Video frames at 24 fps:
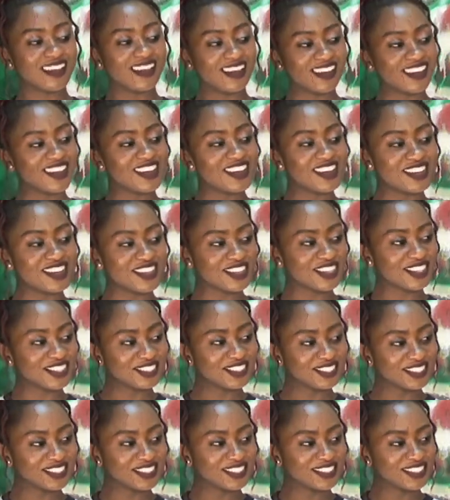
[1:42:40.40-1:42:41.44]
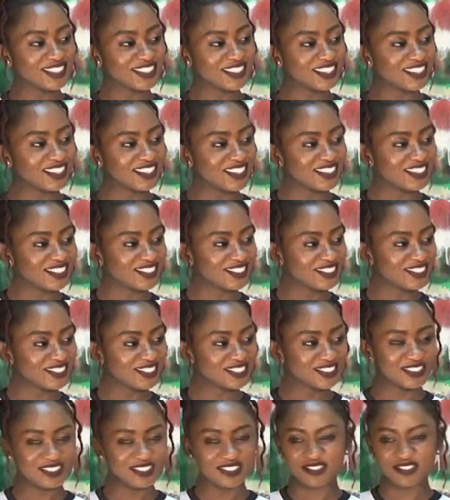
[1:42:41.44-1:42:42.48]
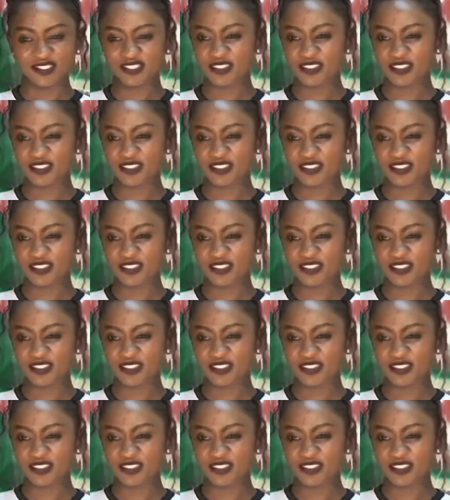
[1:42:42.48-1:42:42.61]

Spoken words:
If no mobile money, no money, no what?